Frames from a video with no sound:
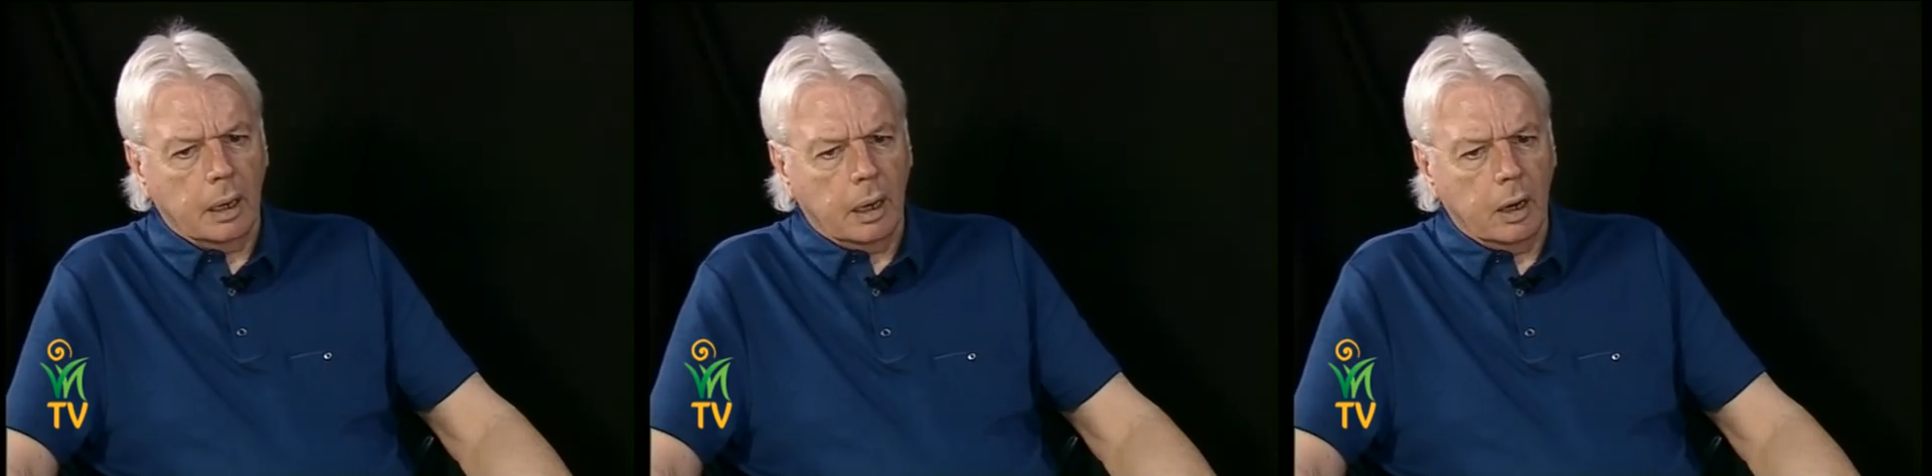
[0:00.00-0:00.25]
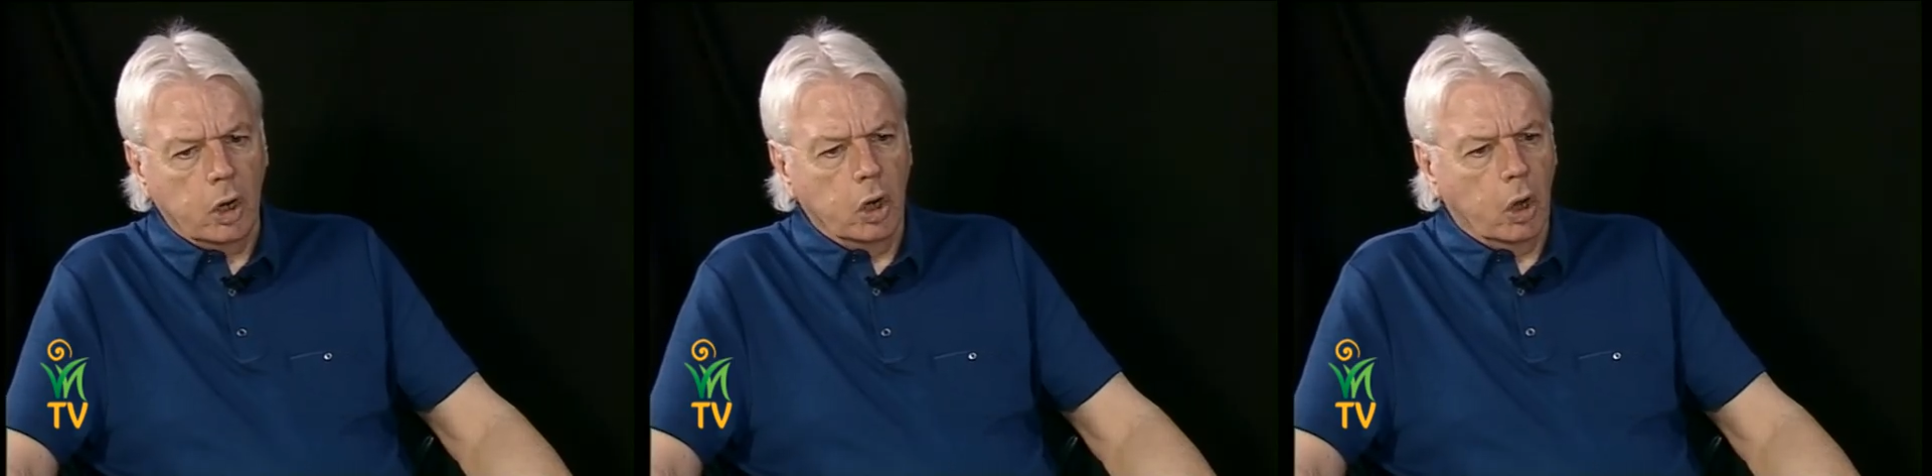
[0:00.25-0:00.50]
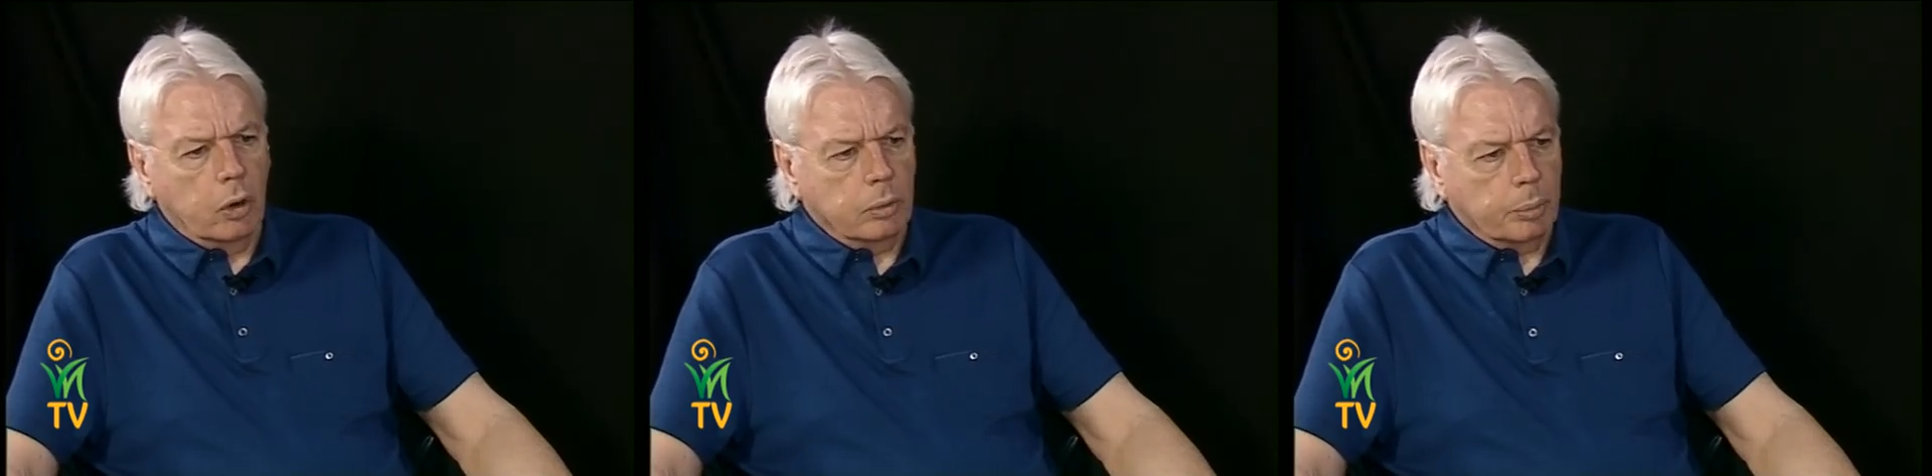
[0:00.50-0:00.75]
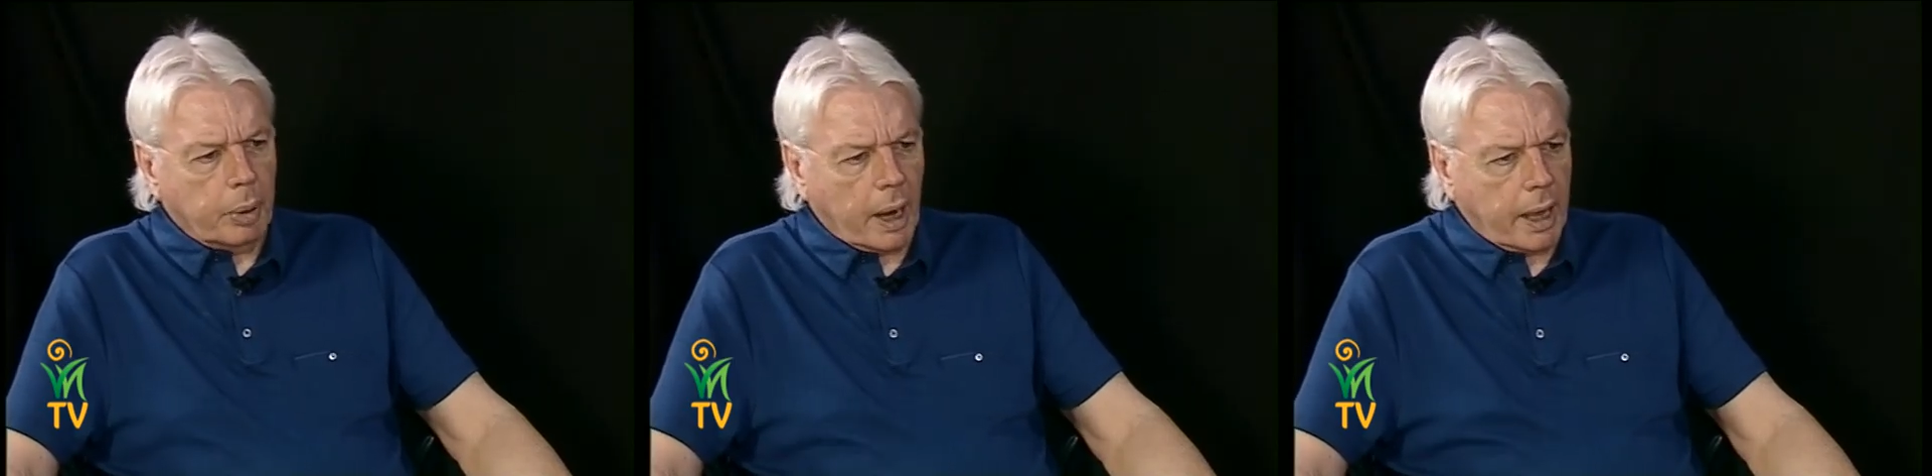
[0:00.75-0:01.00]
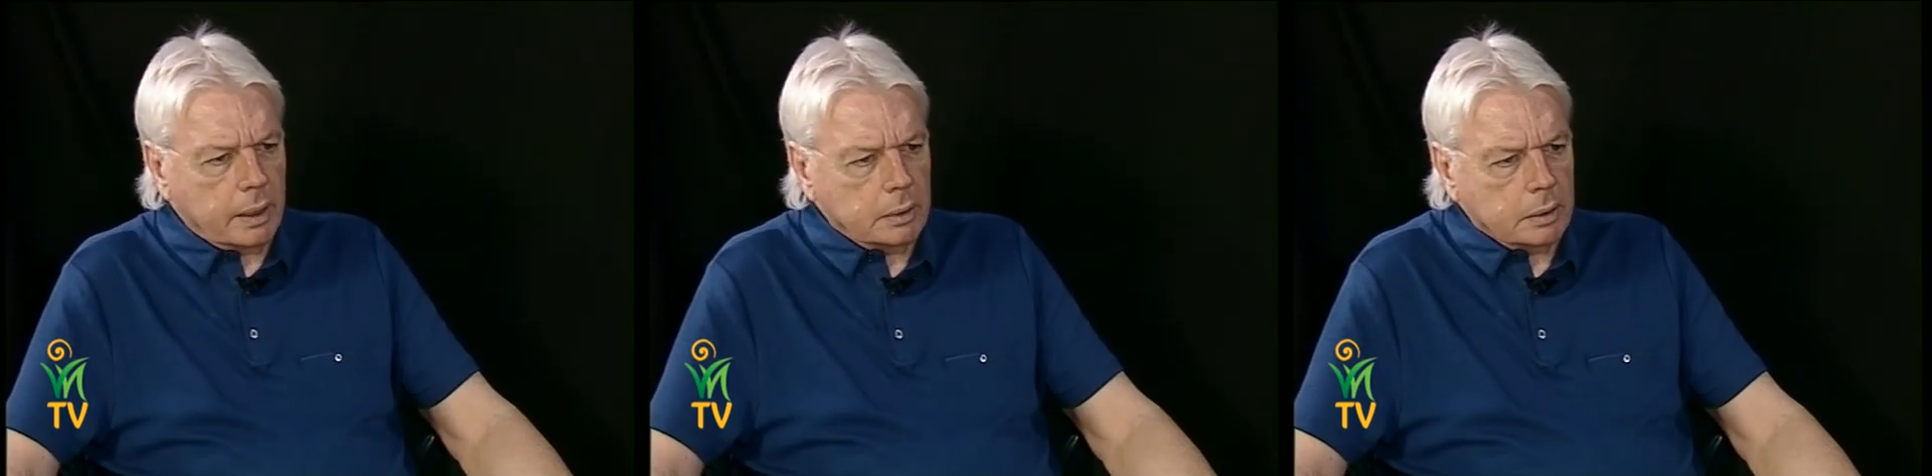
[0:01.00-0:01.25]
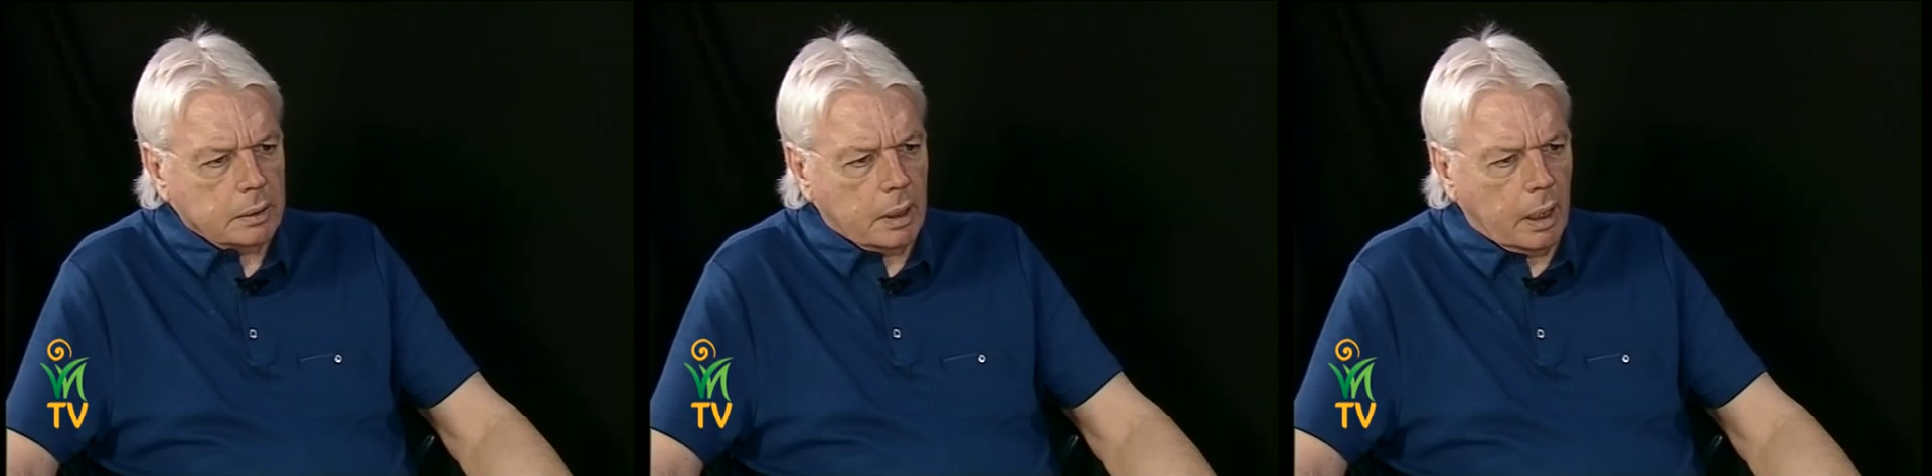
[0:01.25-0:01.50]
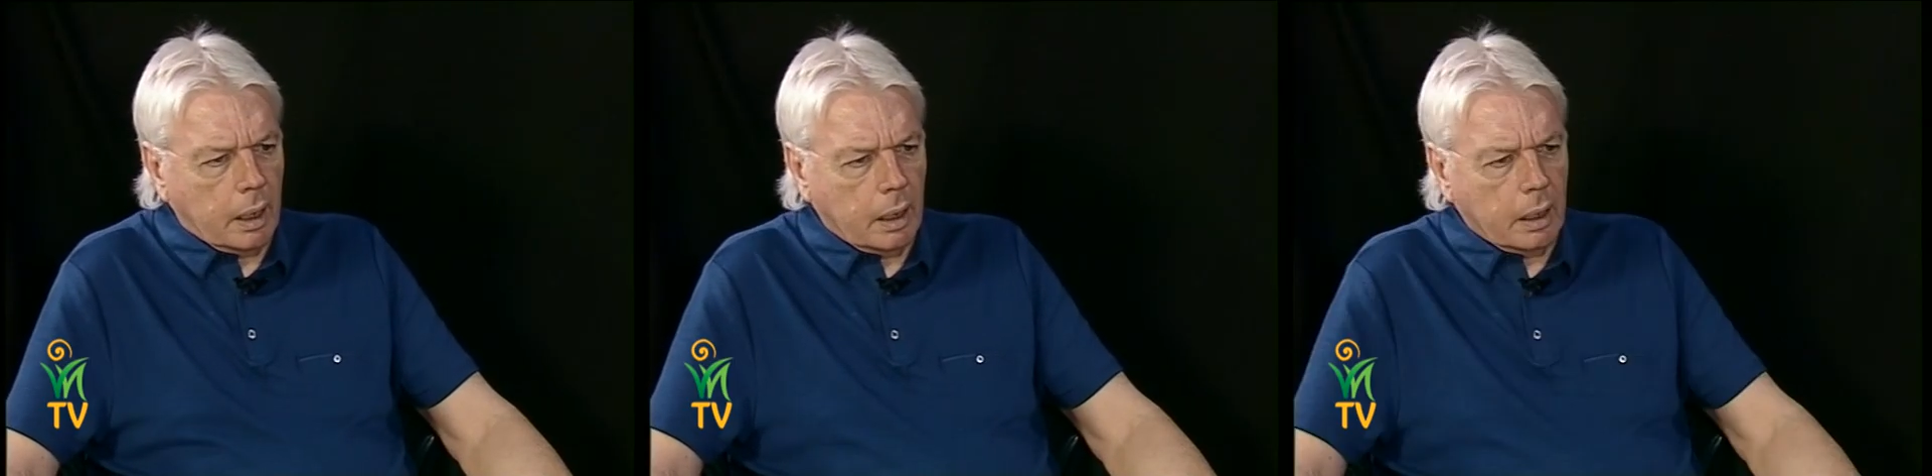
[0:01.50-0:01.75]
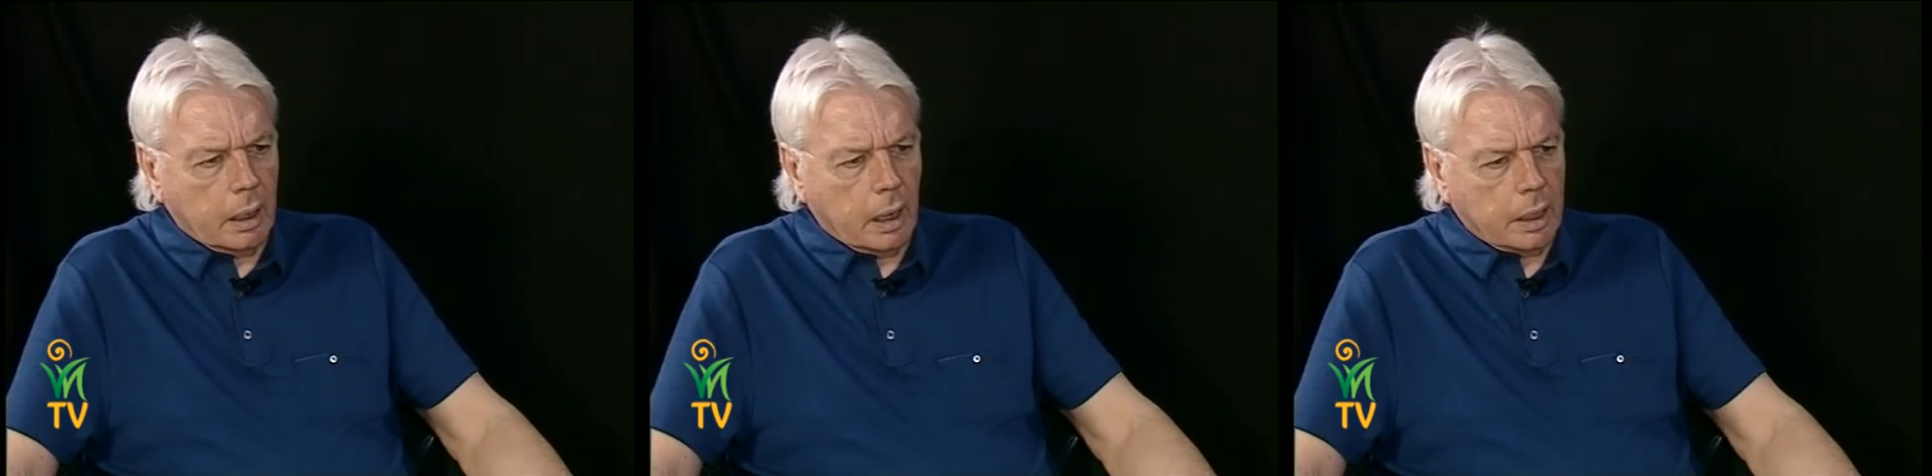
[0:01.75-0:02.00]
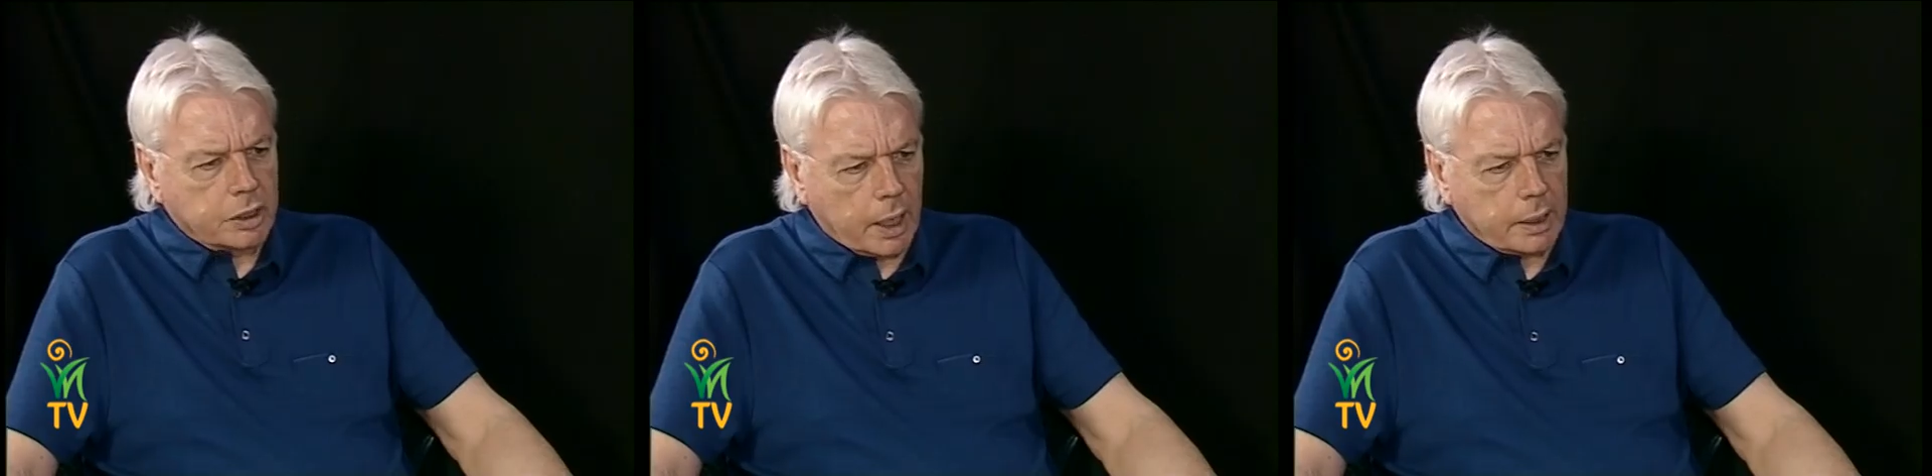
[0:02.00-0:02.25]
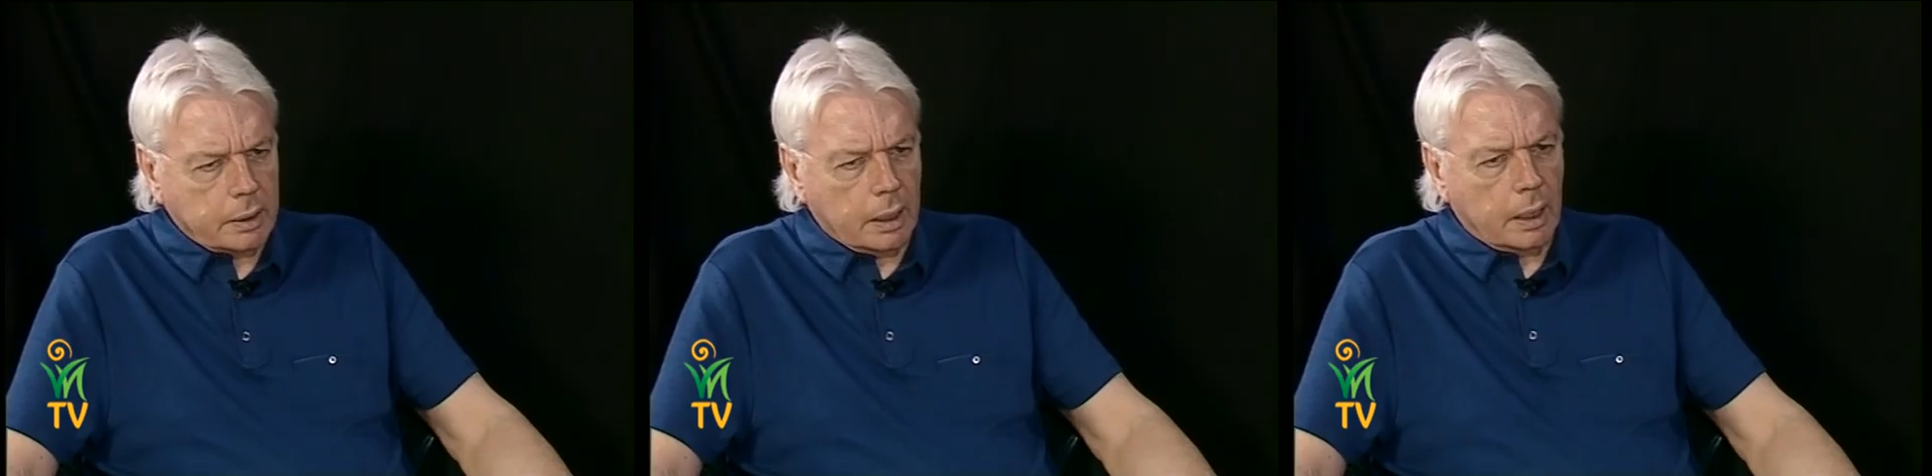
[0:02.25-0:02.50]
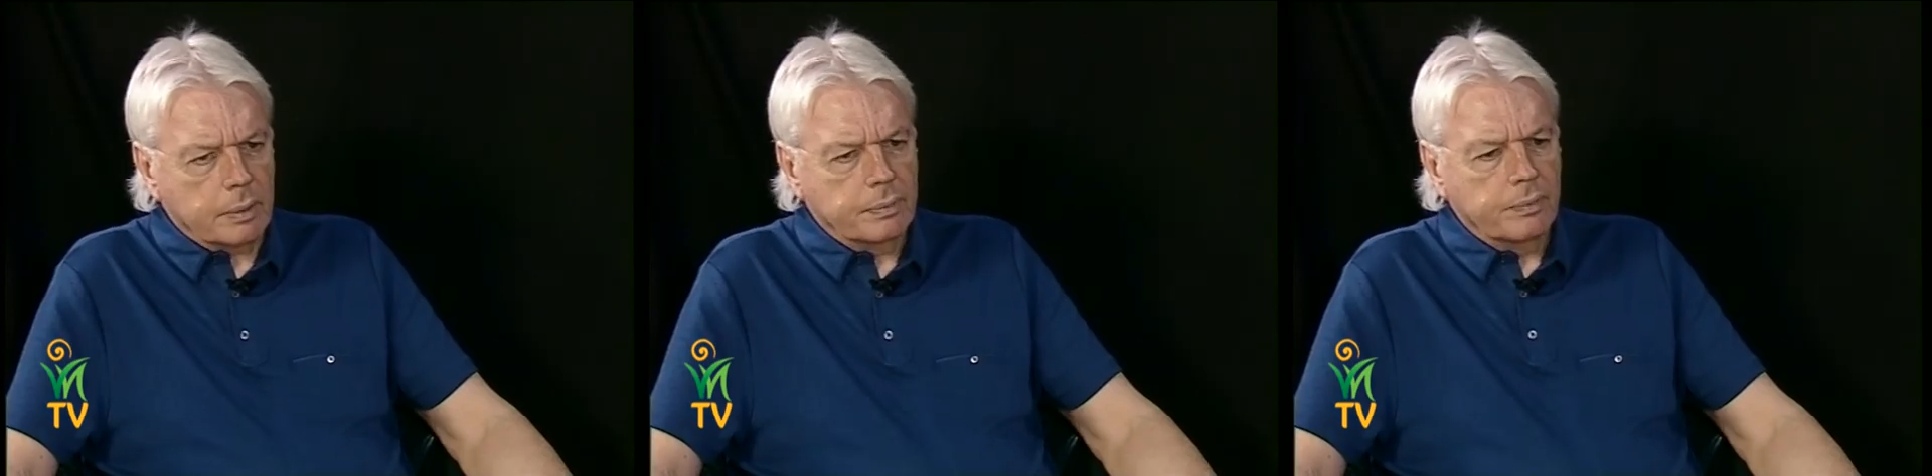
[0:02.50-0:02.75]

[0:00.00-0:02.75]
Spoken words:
long-planned agenda.